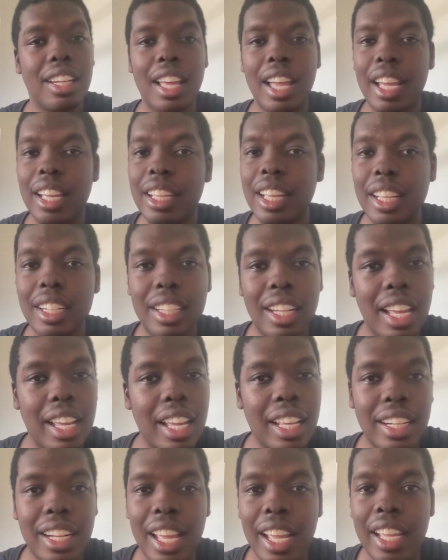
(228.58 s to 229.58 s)

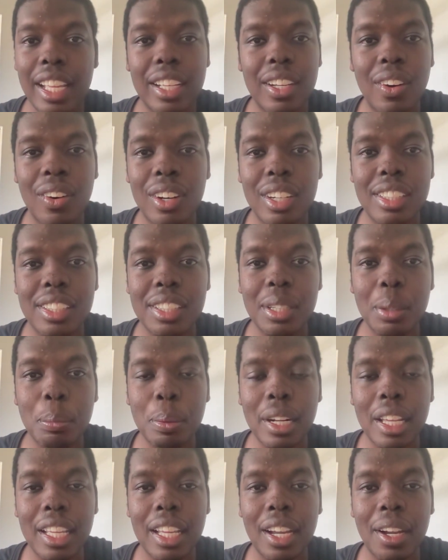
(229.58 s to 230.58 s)
they ain't going to the
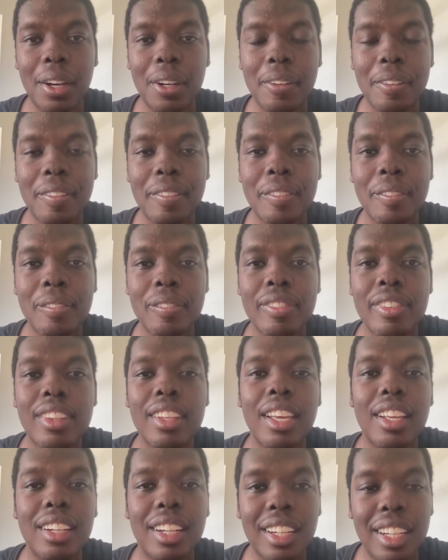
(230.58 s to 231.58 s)
playoff.
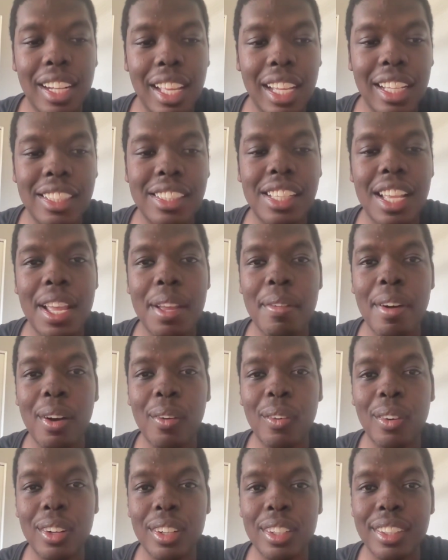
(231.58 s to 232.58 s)
The next team I
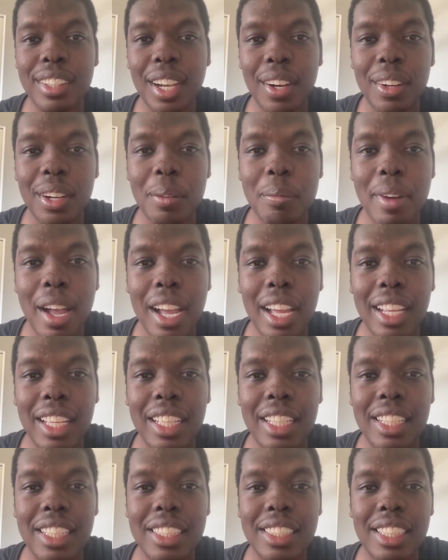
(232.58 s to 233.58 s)
want to talk about
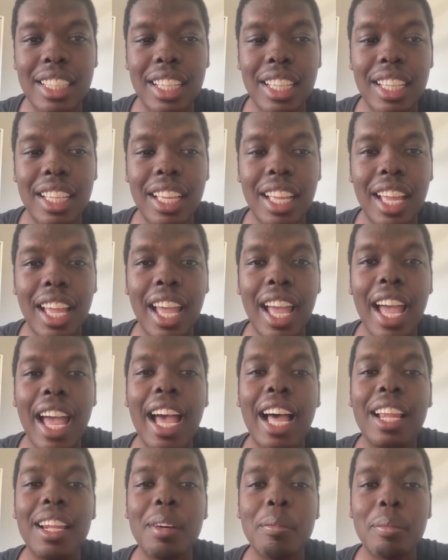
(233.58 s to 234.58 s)
is the
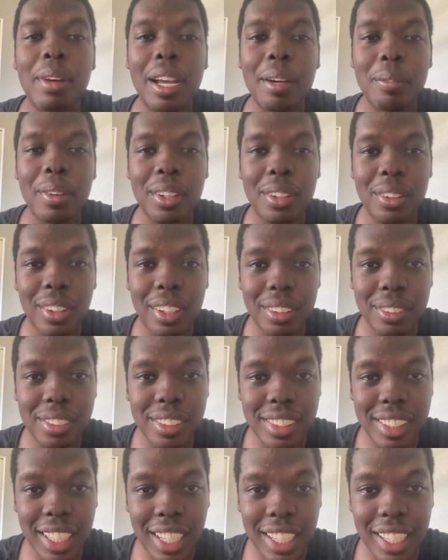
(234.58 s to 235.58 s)
Alabama
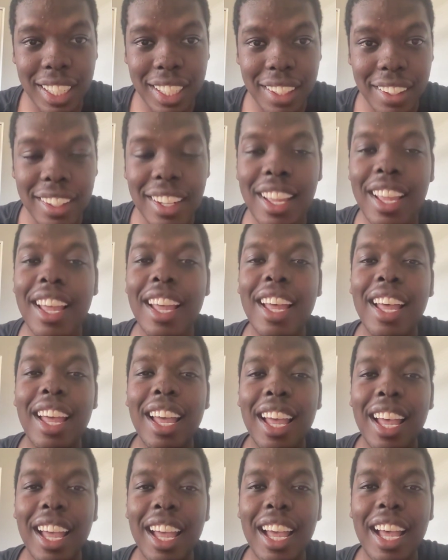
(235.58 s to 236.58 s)
Crimson Tide.
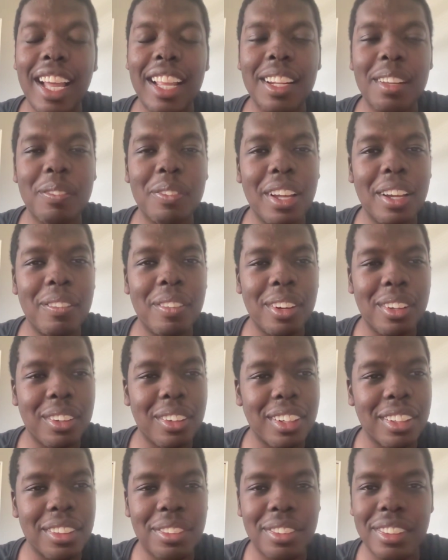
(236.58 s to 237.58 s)
Alabama
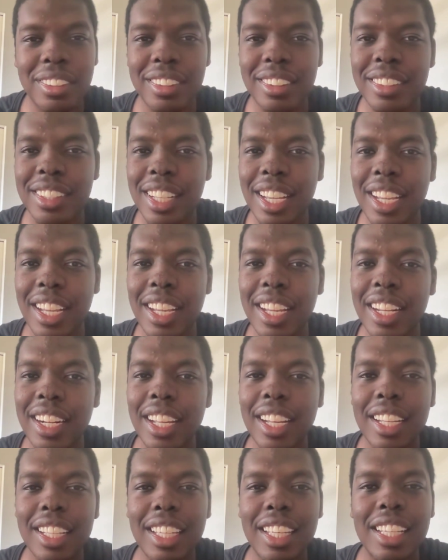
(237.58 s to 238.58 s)
Crimson Tide,
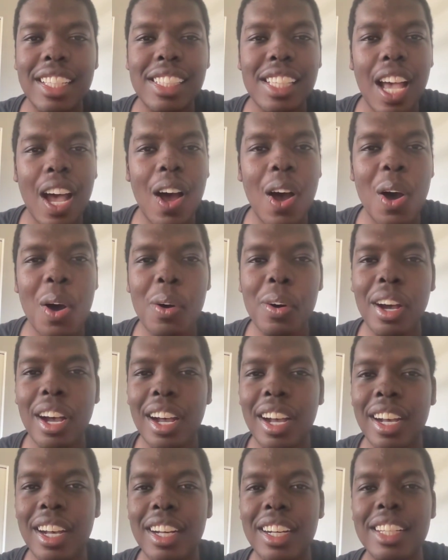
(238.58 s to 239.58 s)
against all
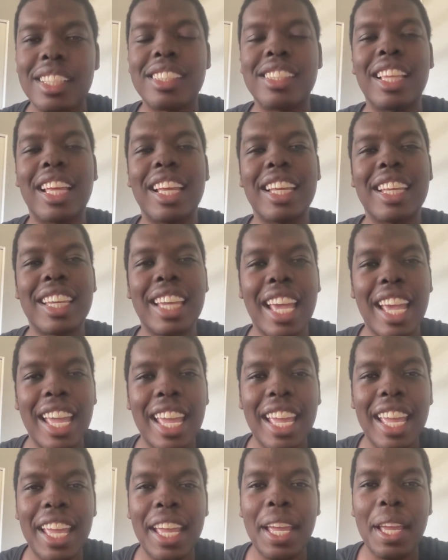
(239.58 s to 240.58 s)
odds, they
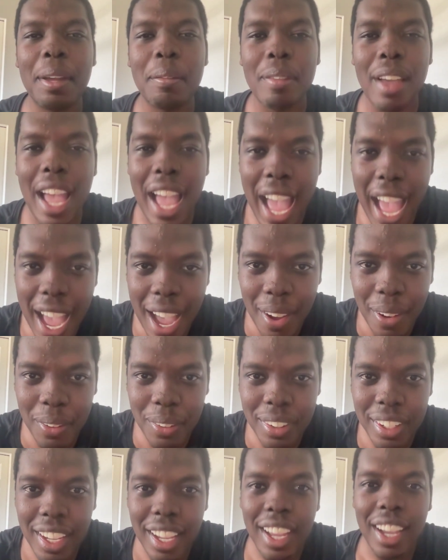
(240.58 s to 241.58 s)
came
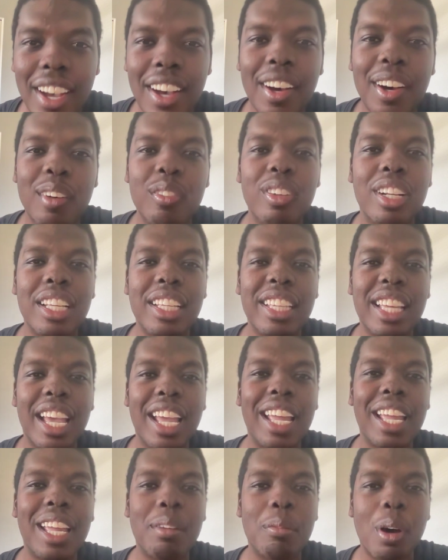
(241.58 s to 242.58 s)
out of the
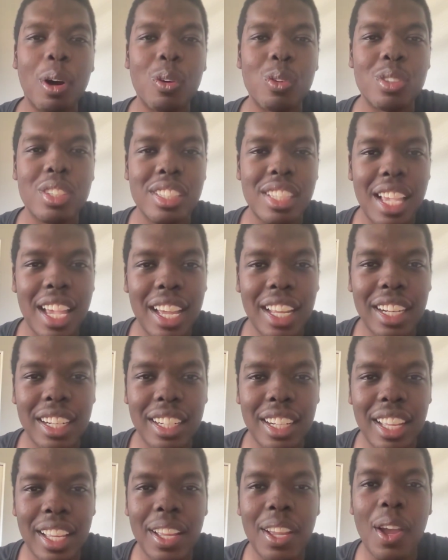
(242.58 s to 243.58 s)
game on
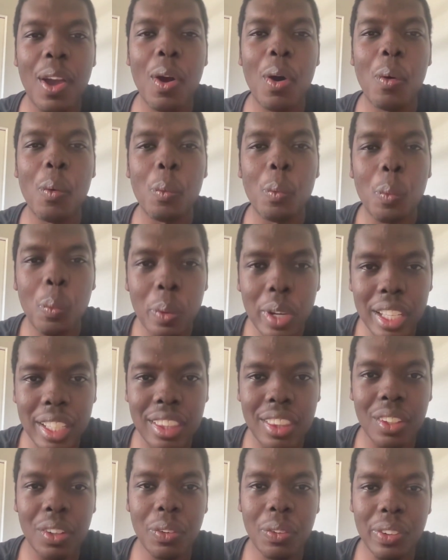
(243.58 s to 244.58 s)
Saturday
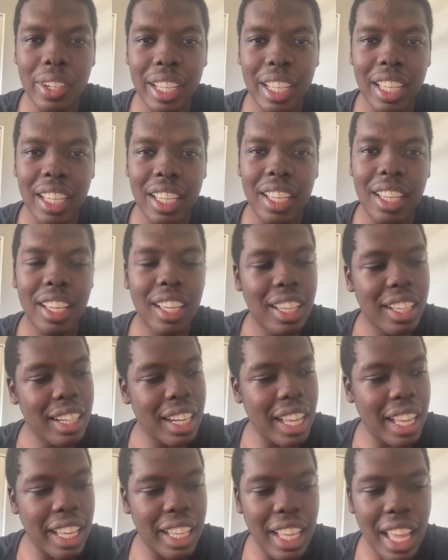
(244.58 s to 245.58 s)
with a win.
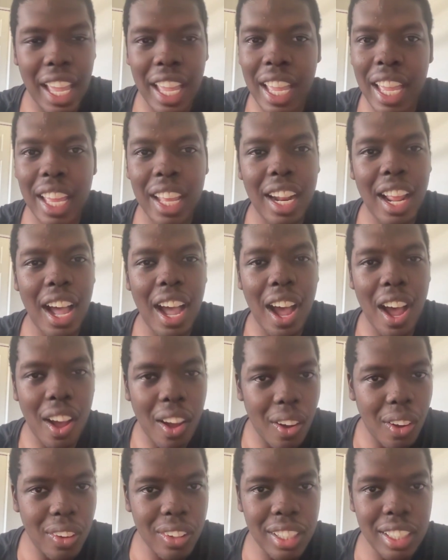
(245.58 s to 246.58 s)
They had
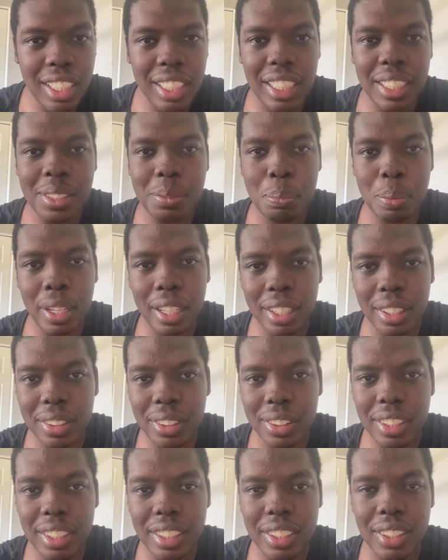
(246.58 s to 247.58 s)
all of these
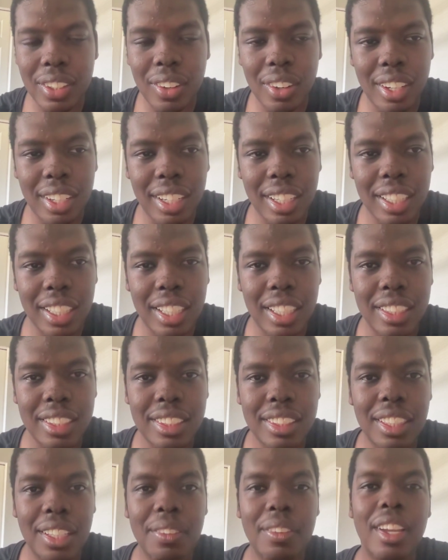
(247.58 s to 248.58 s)
penalties going
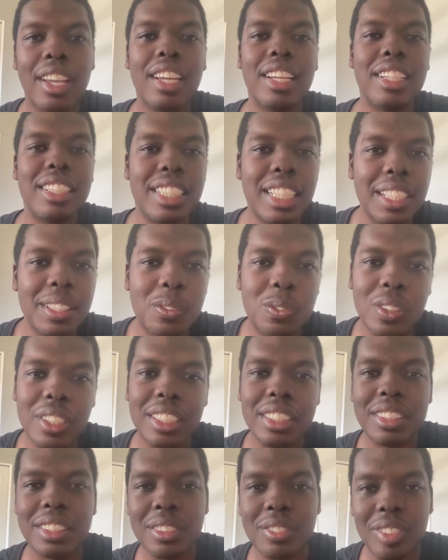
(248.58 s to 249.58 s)
against them,
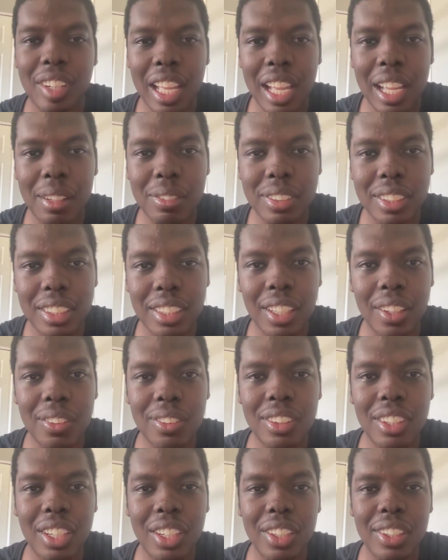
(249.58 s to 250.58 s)
defensive lapses
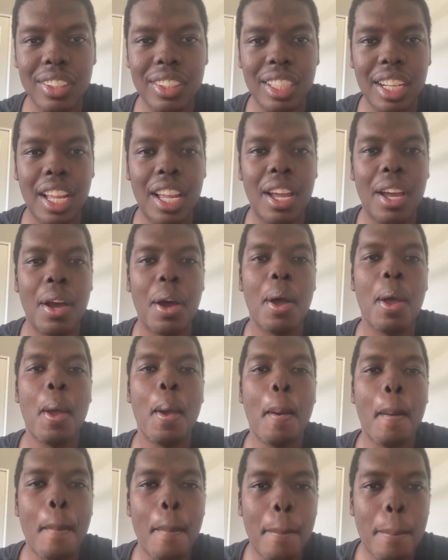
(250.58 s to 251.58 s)
on third down,
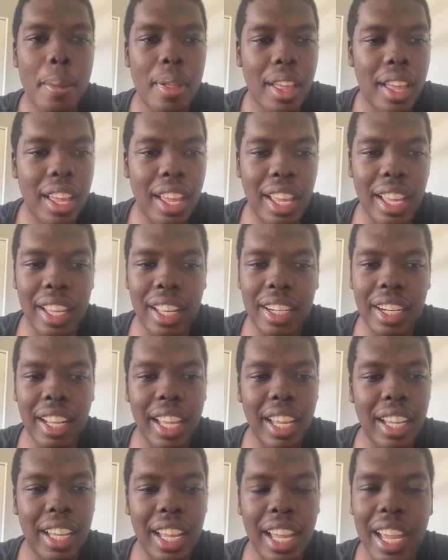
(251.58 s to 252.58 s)
and
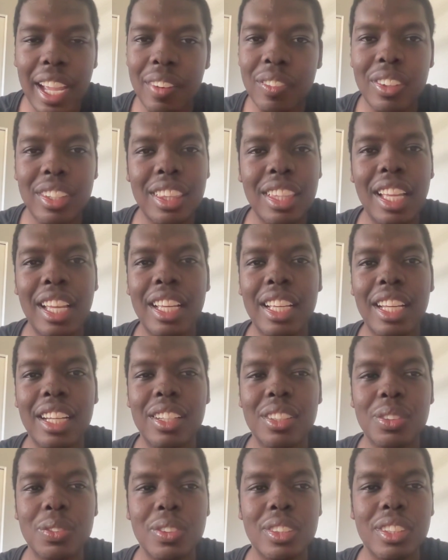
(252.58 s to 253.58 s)
everything
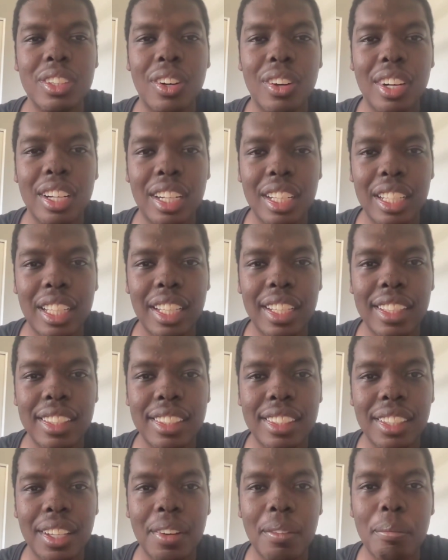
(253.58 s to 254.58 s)
else was going
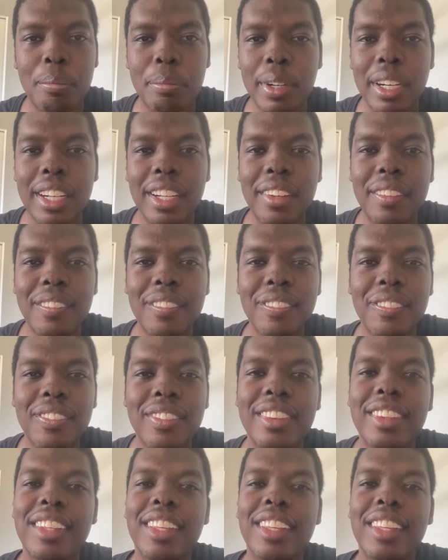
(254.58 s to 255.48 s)
against them. But